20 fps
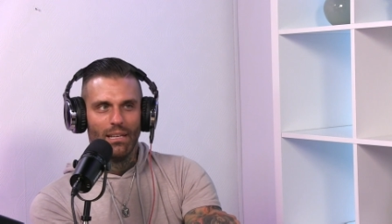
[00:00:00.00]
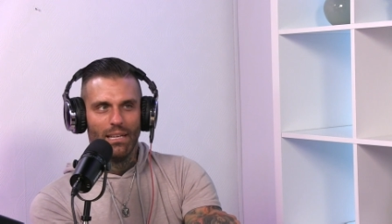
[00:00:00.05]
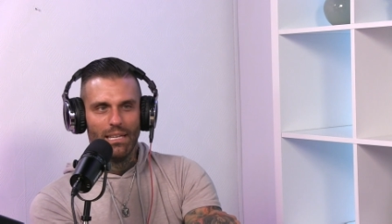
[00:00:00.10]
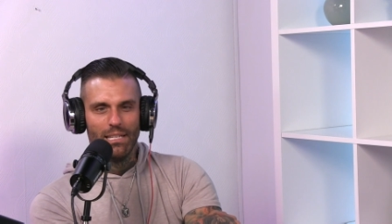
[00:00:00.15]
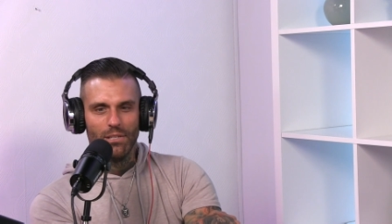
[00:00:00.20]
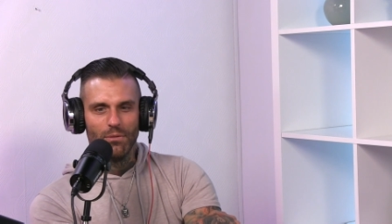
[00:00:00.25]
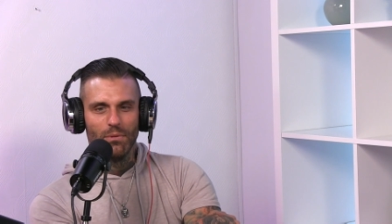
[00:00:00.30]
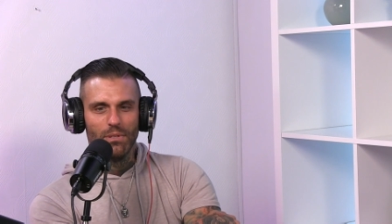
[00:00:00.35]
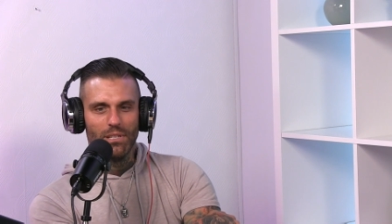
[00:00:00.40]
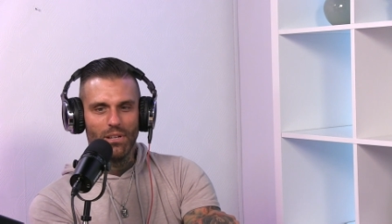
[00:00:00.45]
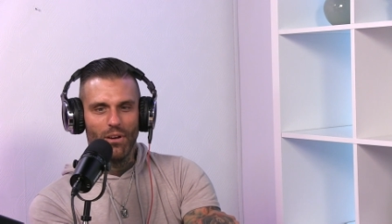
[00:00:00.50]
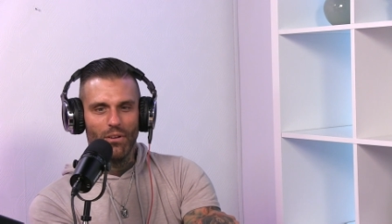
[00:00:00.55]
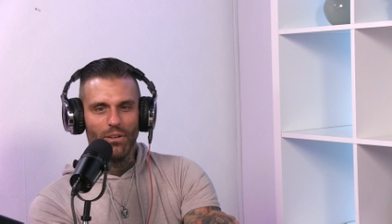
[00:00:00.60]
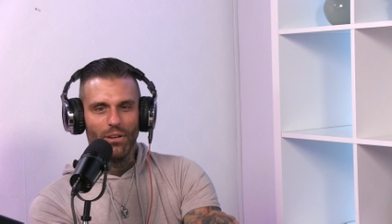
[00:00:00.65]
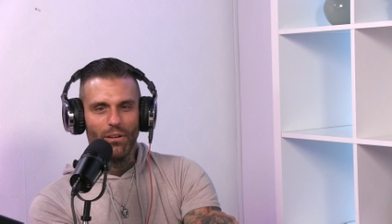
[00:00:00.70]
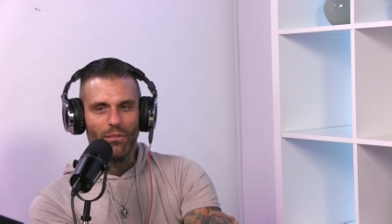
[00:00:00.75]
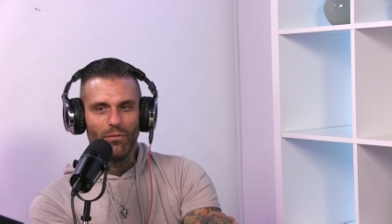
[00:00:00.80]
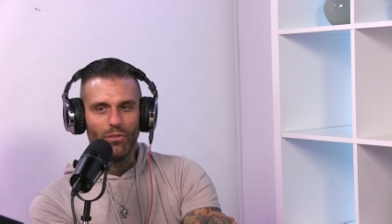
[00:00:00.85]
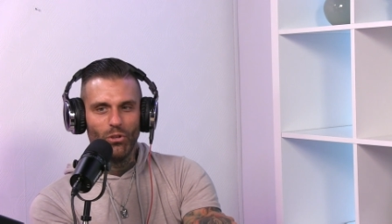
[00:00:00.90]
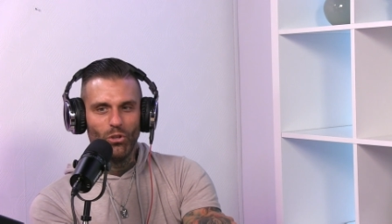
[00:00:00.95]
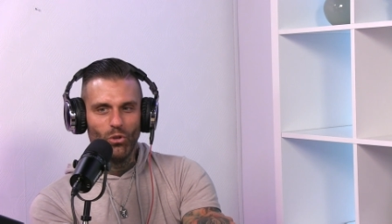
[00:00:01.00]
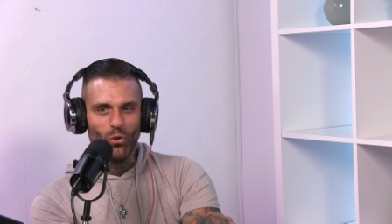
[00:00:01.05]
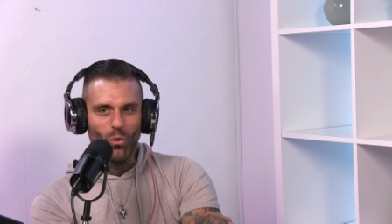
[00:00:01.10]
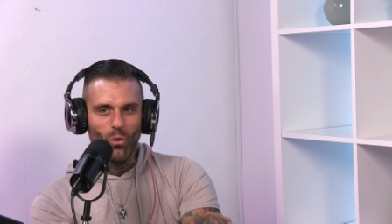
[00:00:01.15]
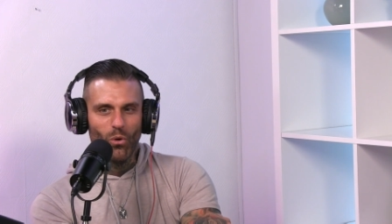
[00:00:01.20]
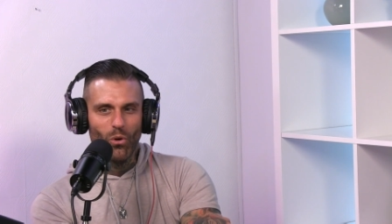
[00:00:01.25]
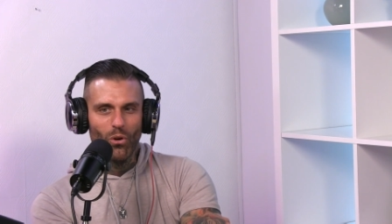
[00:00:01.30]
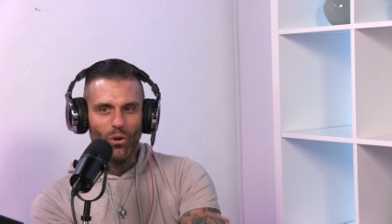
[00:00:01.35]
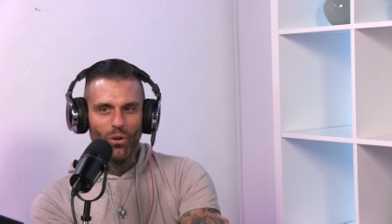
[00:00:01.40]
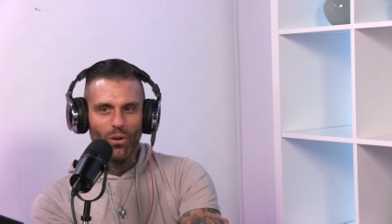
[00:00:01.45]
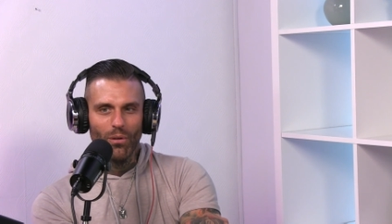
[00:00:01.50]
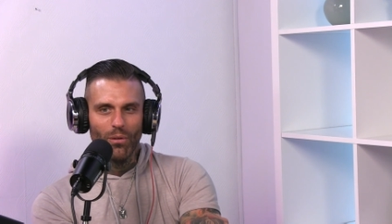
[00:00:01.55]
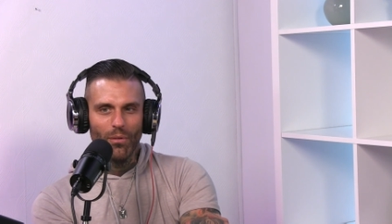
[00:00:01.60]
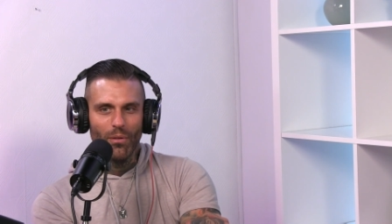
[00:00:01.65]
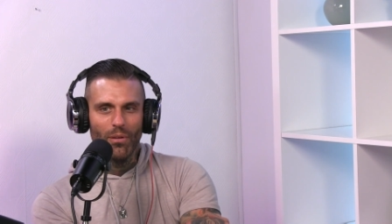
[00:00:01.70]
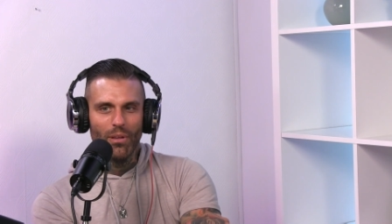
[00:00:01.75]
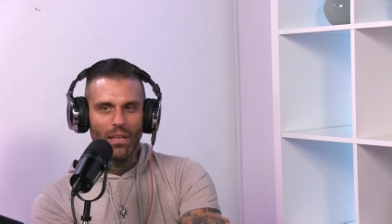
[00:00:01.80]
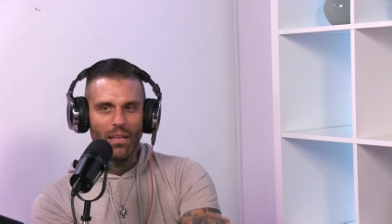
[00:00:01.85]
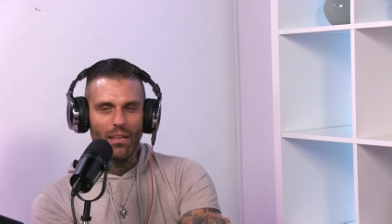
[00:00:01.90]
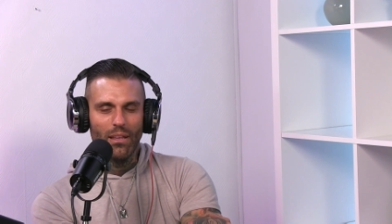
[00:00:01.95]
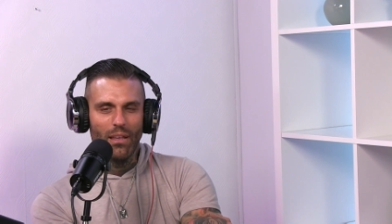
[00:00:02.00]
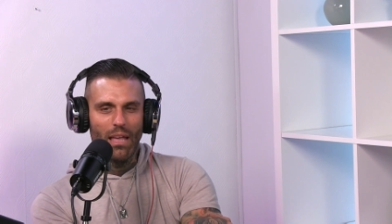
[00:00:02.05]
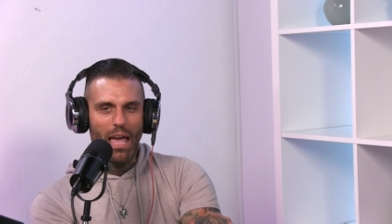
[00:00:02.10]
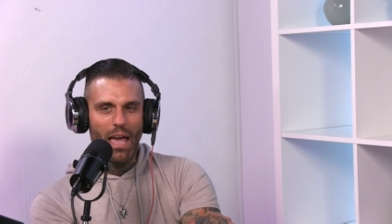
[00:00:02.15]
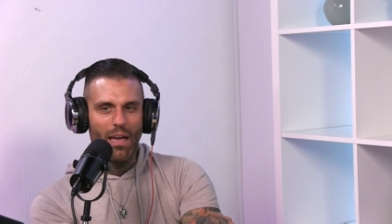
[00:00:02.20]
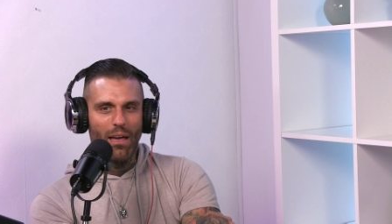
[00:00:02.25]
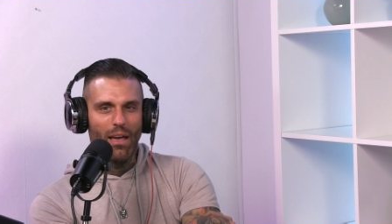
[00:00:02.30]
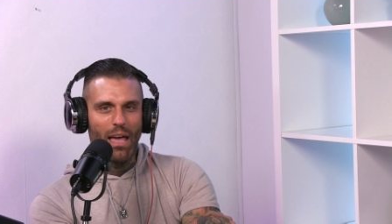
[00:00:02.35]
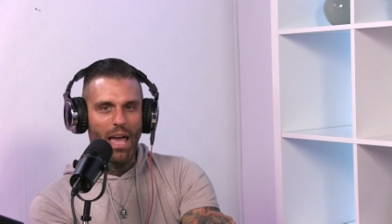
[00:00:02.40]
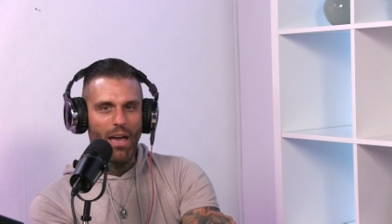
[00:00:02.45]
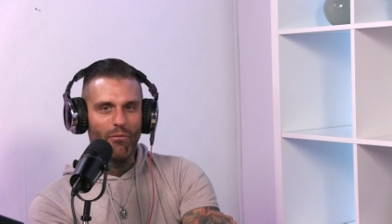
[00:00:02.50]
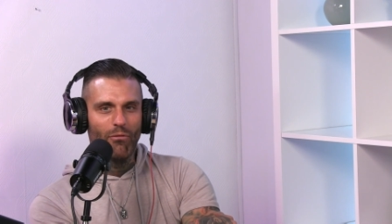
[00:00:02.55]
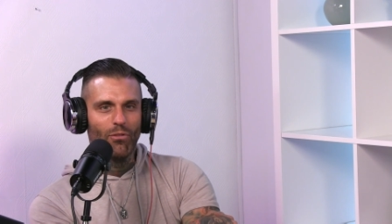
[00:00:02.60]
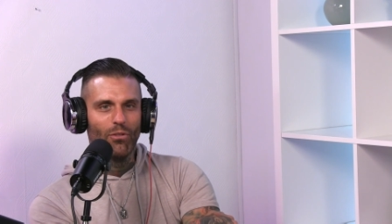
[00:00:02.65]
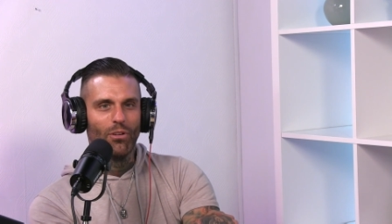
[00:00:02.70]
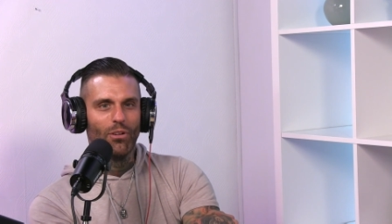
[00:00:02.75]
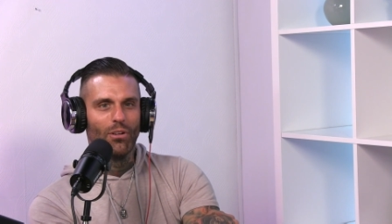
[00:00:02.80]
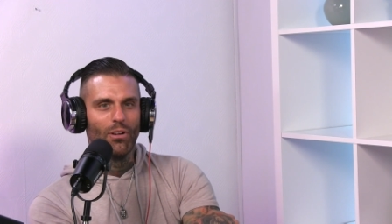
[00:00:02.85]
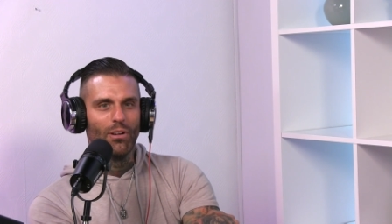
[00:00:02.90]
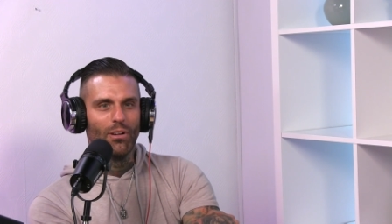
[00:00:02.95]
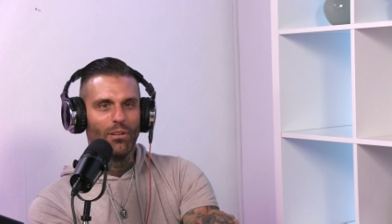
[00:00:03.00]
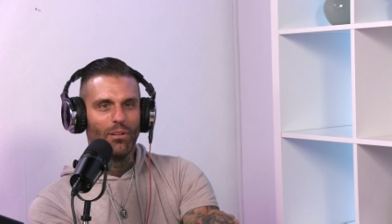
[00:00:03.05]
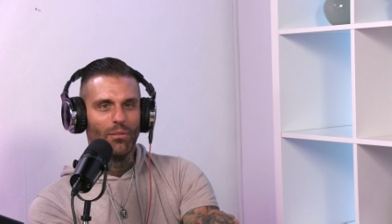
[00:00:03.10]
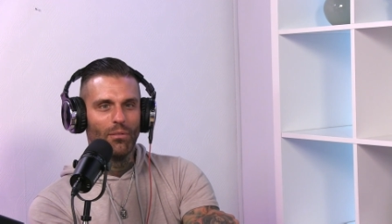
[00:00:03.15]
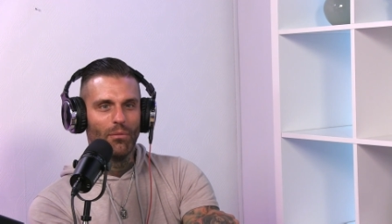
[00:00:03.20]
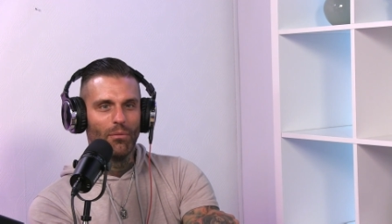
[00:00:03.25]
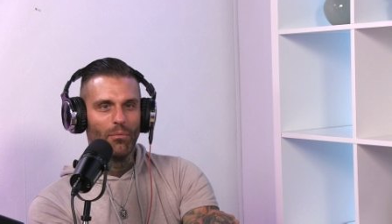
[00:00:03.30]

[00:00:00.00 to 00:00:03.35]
is a result of your ever